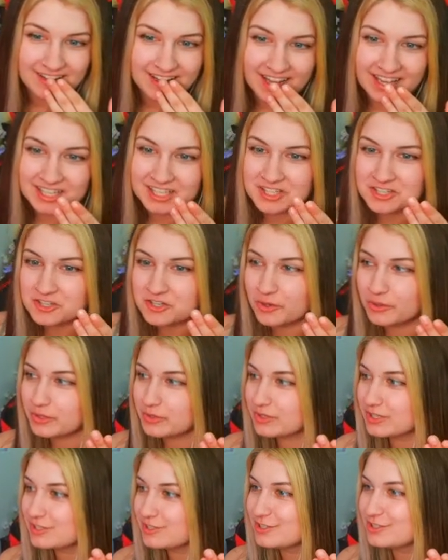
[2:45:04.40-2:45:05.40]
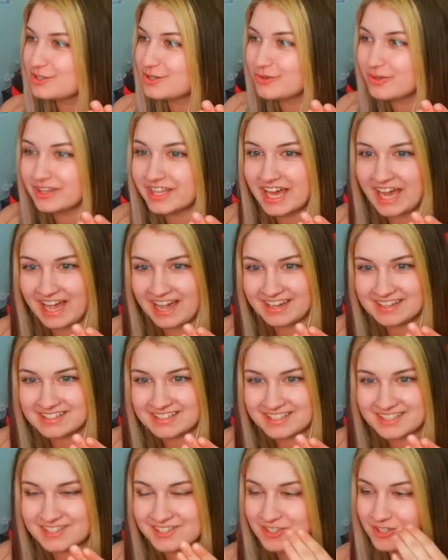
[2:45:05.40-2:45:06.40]
I didn't know you could do
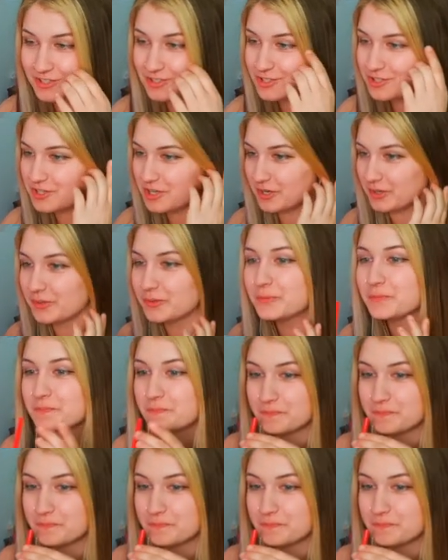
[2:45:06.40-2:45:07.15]
that. Good to know.